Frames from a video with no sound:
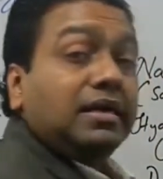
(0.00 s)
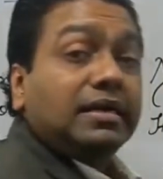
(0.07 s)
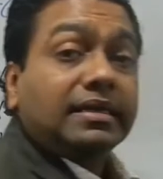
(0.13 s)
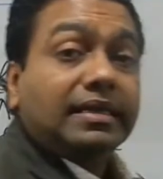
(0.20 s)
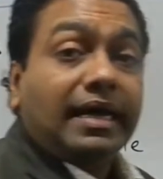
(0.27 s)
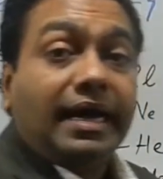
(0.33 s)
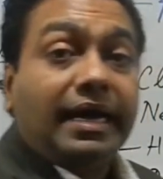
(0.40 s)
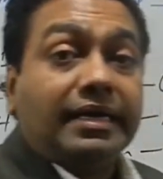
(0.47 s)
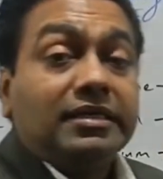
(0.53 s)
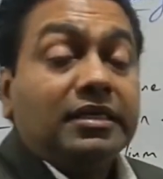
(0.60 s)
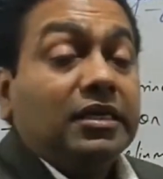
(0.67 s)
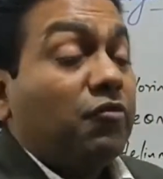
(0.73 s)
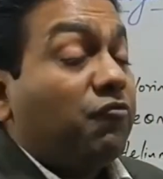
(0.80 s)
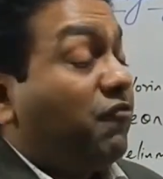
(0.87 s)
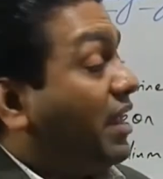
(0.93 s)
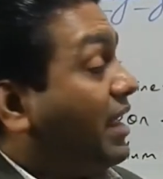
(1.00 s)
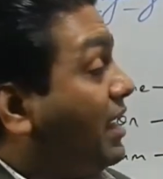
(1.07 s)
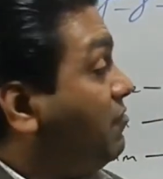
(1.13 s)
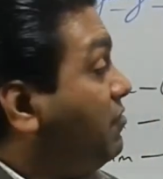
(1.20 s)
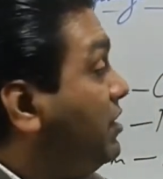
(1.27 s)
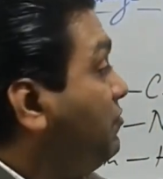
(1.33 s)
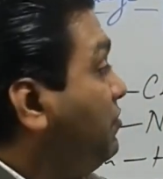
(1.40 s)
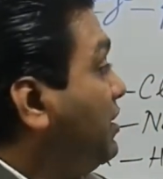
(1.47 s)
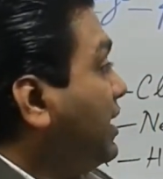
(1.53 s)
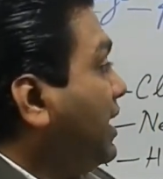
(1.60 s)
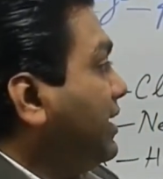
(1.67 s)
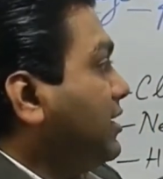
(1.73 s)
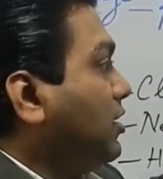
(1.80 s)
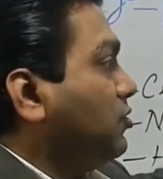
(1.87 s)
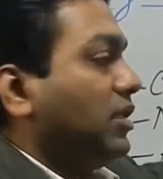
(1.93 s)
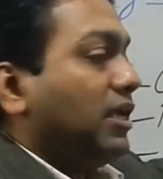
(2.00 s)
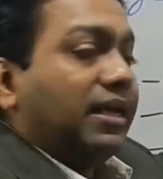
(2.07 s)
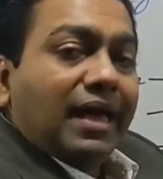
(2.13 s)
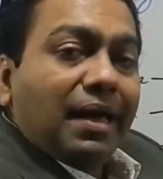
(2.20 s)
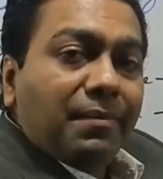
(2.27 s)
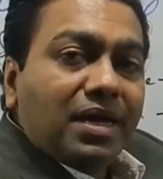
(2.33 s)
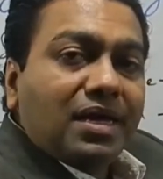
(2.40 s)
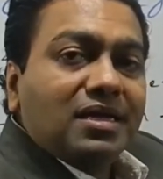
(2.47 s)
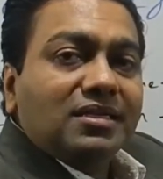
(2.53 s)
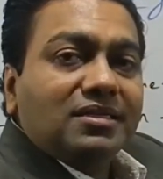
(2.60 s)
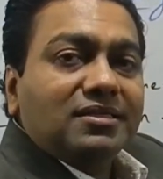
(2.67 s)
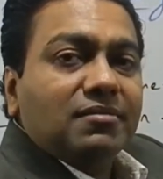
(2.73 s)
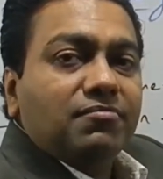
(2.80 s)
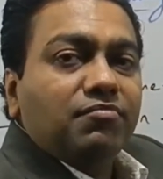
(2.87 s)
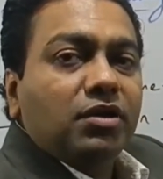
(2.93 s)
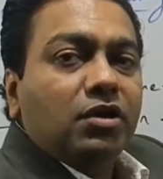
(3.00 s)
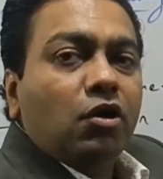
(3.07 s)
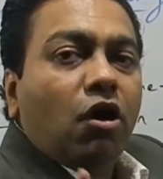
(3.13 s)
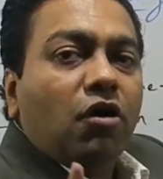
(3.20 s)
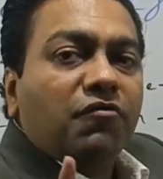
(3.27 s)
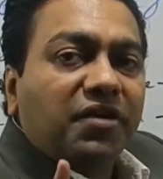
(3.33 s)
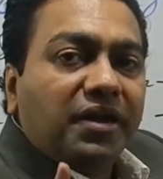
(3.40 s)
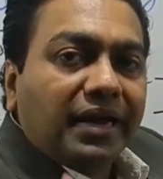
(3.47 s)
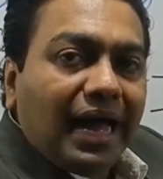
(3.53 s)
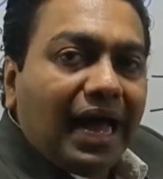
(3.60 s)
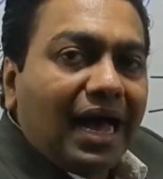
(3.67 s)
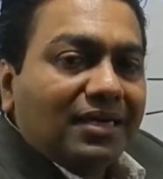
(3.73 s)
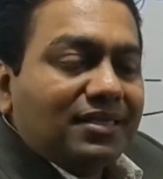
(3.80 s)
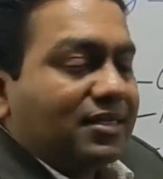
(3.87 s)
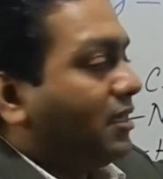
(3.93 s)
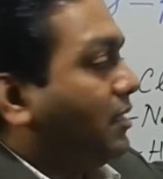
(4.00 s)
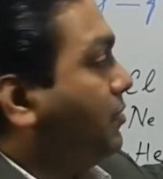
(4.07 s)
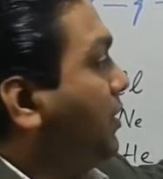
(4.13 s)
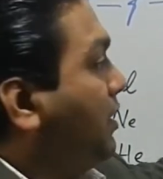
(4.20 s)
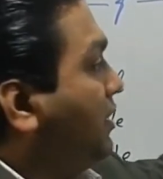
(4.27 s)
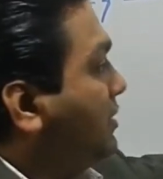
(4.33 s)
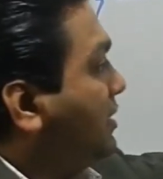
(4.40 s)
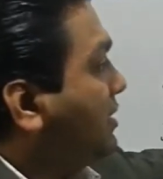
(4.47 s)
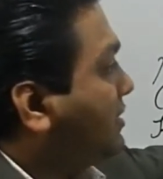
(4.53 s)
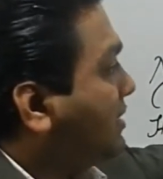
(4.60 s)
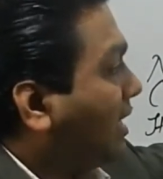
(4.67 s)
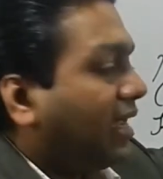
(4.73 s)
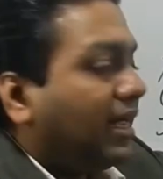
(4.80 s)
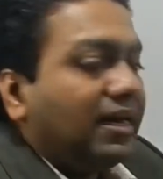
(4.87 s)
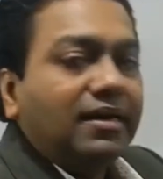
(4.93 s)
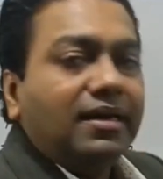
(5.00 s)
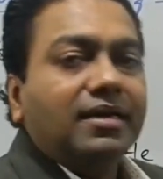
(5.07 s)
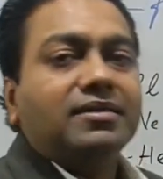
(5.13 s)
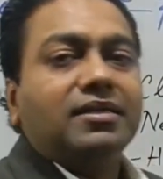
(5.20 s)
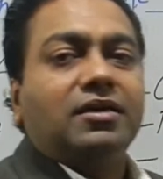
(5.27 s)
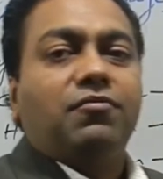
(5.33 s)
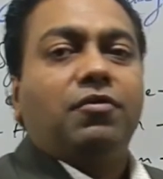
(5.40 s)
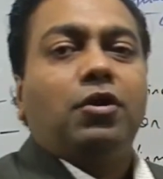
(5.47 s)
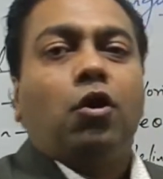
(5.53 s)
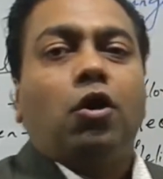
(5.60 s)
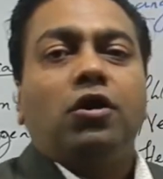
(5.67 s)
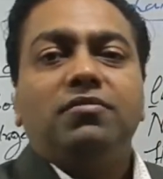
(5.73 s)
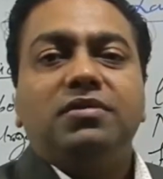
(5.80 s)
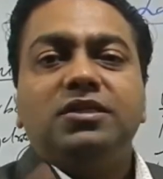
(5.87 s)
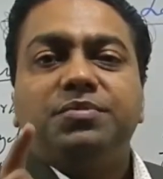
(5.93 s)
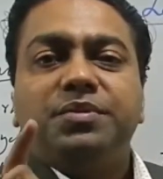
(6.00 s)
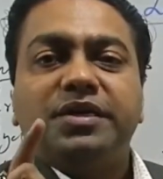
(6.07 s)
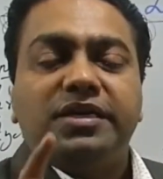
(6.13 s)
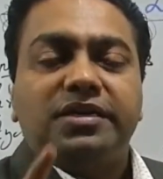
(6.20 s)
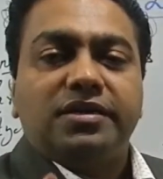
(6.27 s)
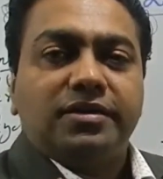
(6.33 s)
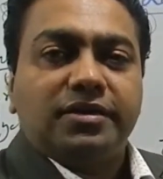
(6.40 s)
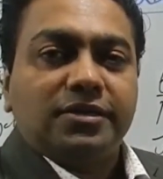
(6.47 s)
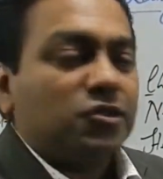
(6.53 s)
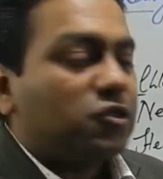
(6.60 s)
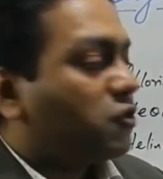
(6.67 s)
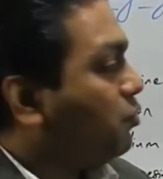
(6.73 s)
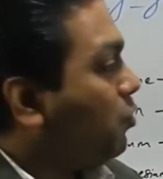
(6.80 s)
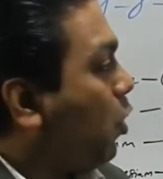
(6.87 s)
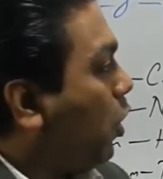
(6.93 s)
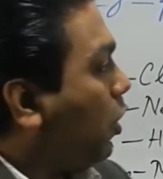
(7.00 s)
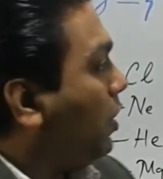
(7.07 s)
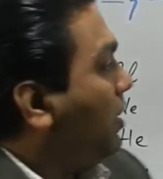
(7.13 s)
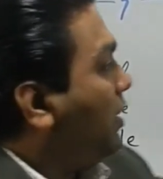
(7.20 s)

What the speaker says: that whenever we write down the chemical symbol of an atom, the second letter will always be written in small,